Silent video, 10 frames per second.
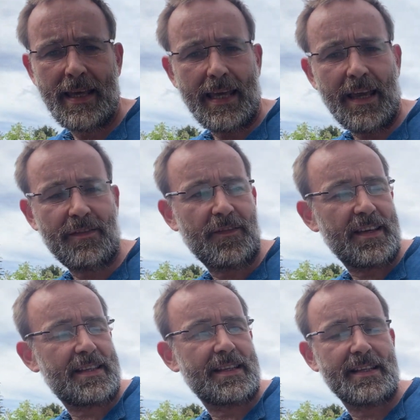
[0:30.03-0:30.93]

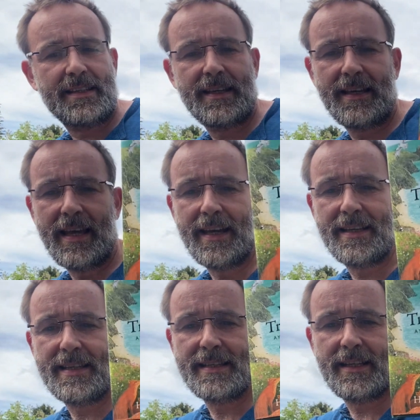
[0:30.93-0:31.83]
effervescent Hannah
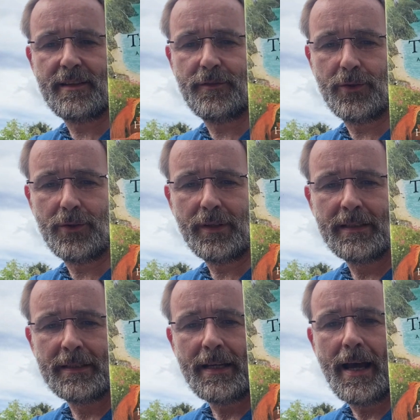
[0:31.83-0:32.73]
Stitchfall.
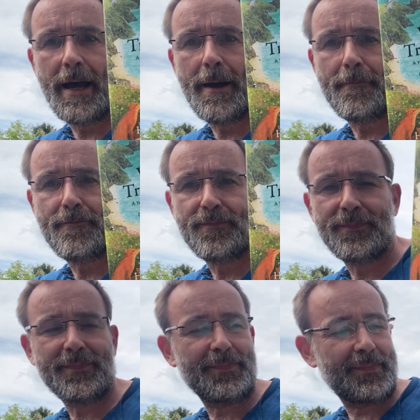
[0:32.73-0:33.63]
I
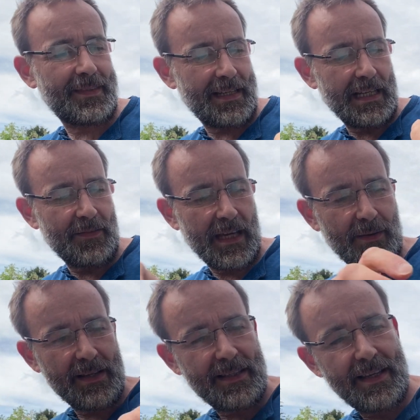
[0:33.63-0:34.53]
love it how
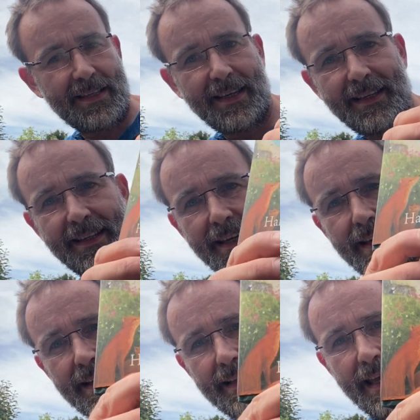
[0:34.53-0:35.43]
it says,
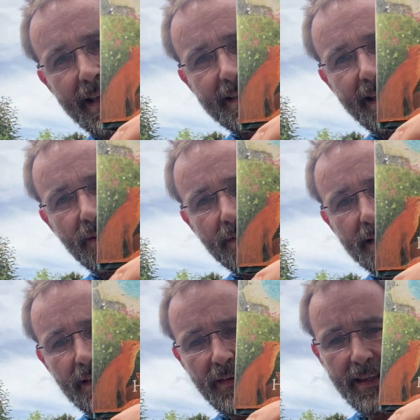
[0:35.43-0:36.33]
as seen on
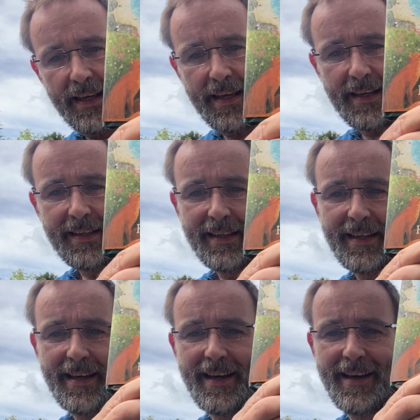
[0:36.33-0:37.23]
TV there.
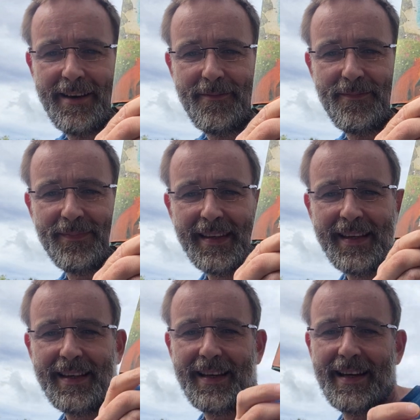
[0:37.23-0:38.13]
Hannah
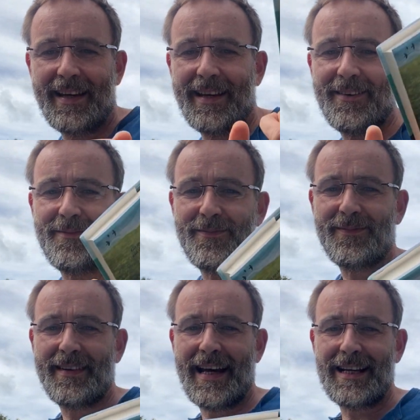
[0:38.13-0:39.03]

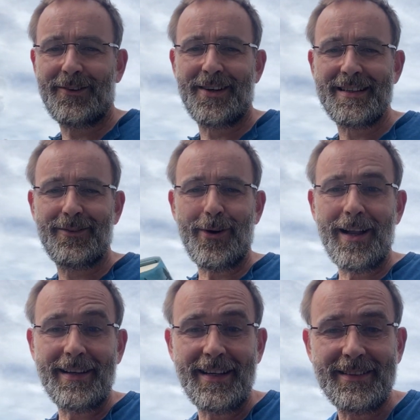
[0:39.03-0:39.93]
was a
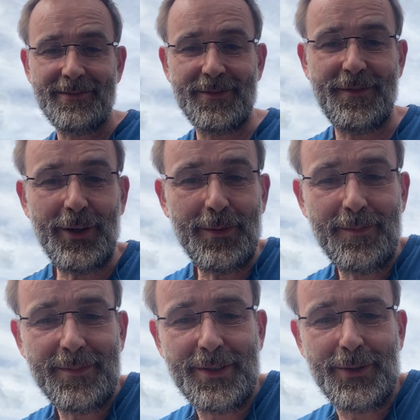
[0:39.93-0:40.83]
wildlife
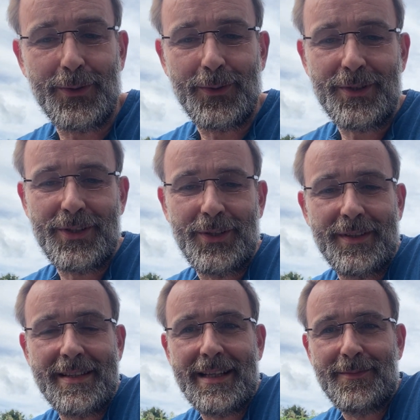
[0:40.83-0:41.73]
film school
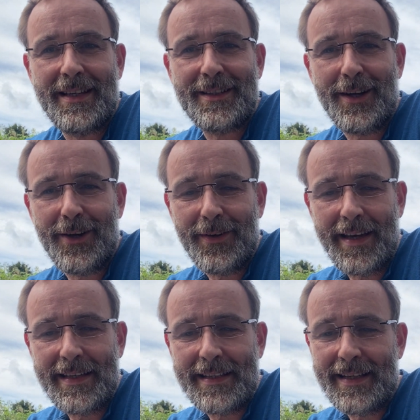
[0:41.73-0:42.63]
student some years ago,
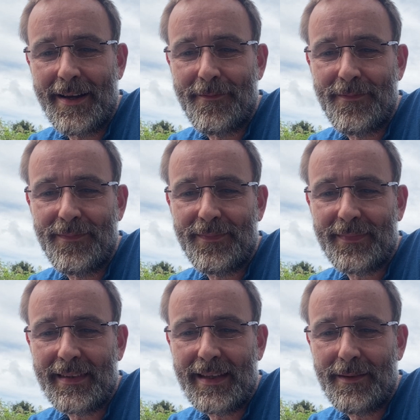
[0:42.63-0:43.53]
and
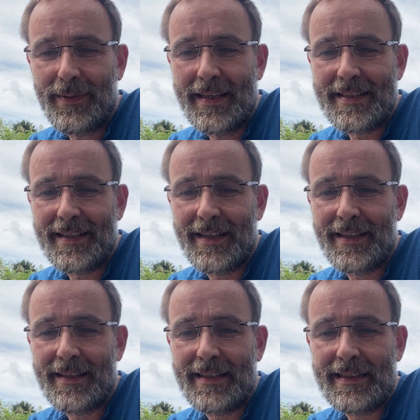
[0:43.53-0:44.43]
Piers and
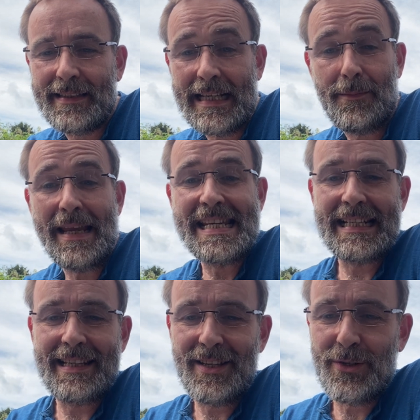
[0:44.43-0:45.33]
I said
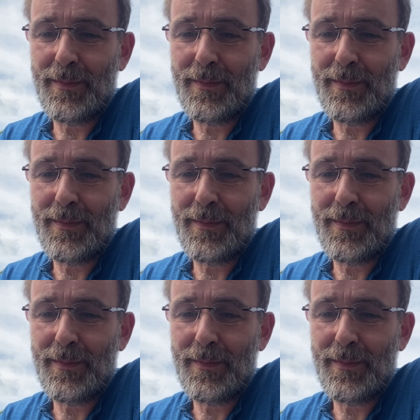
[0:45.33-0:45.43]
immediately that